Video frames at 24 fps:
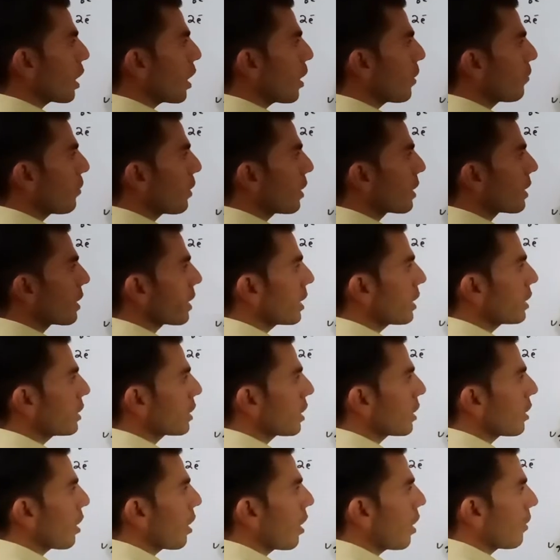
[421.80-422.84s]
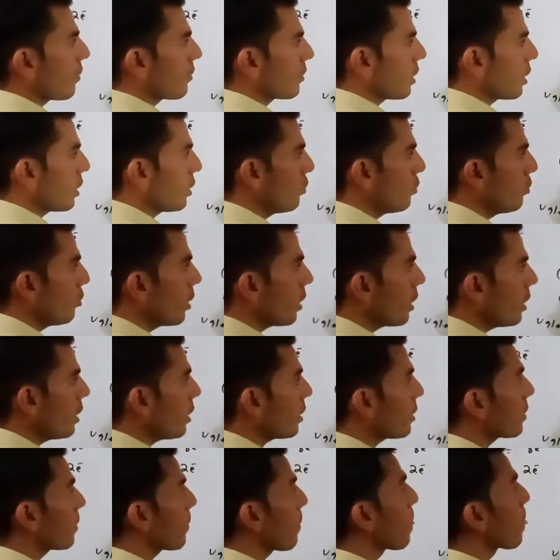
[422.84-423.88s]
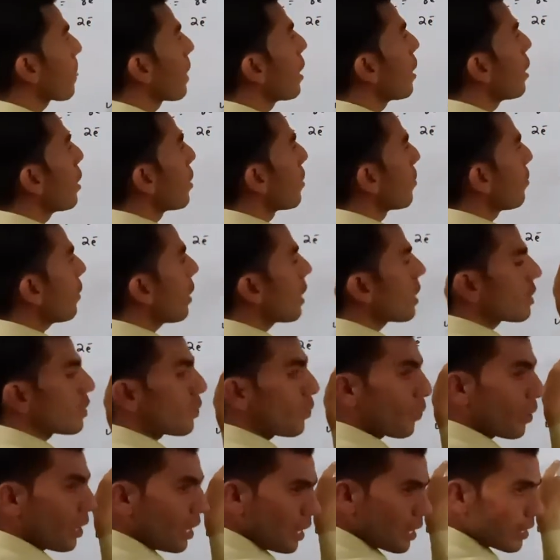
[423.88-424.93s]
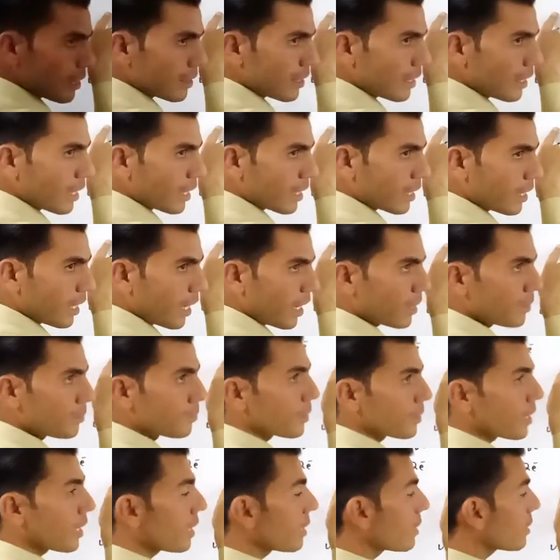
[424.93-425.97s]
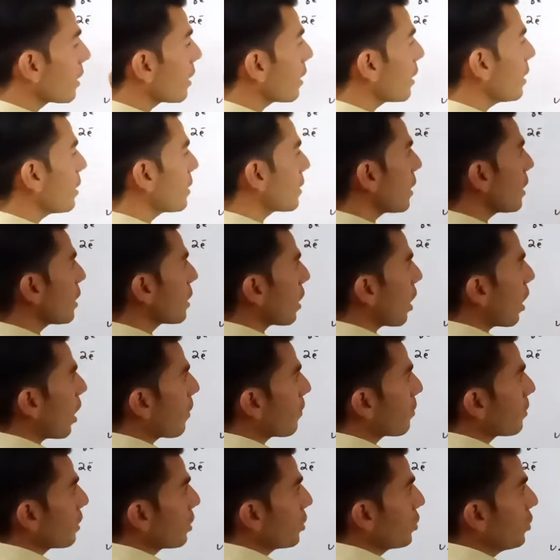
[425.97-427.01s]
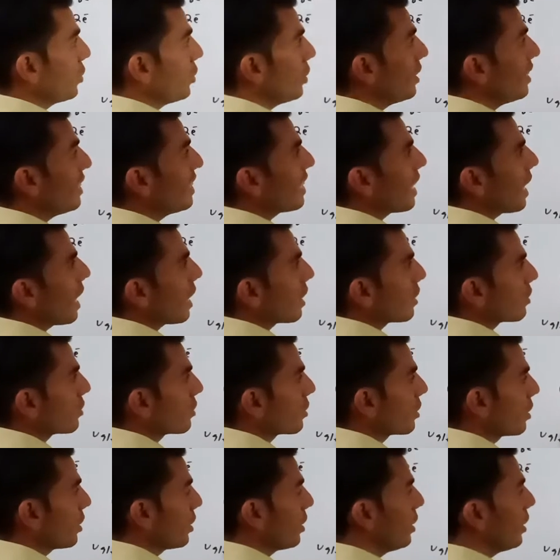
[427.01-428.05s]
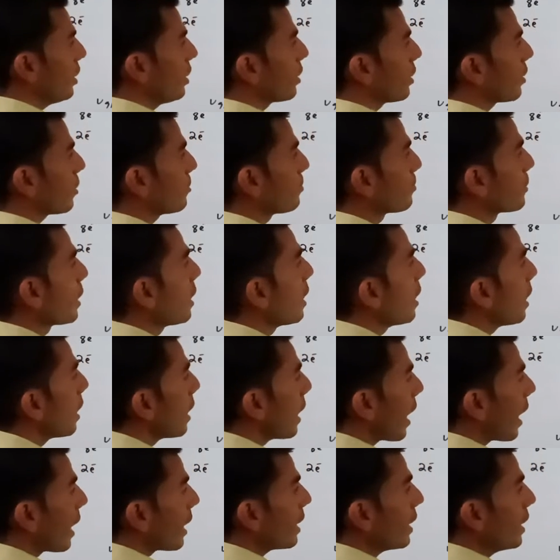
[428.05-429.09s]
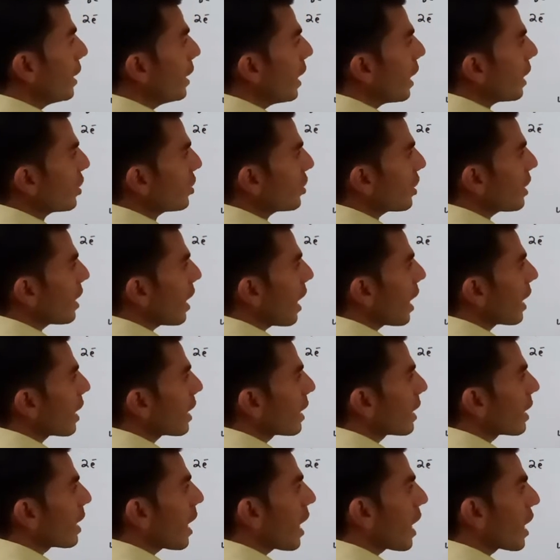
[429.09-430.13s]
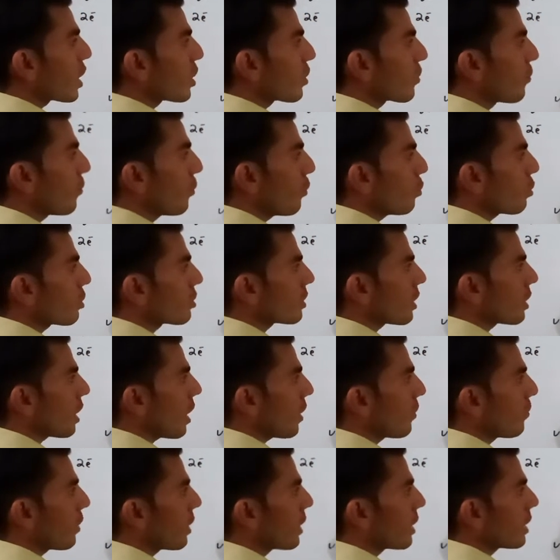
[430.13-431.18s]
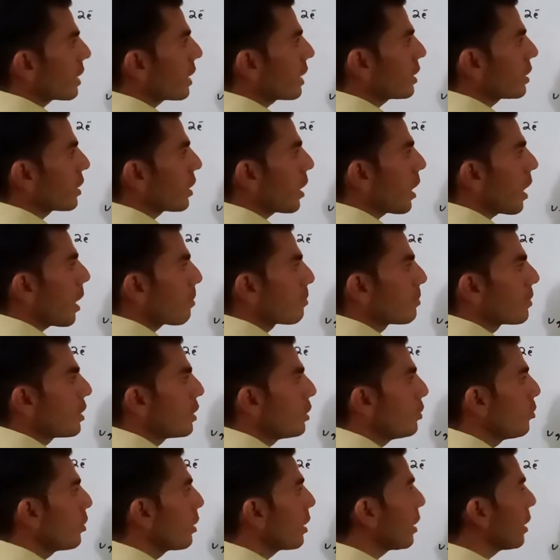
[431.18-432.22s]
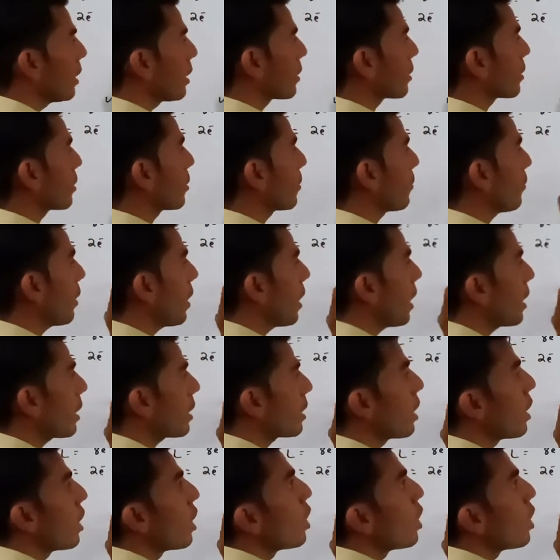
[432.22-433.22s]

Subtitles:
of attraction of the nucleus for the valence electron. As a result of the shield or screen, a reduction occur in force of attraction of the nucleus for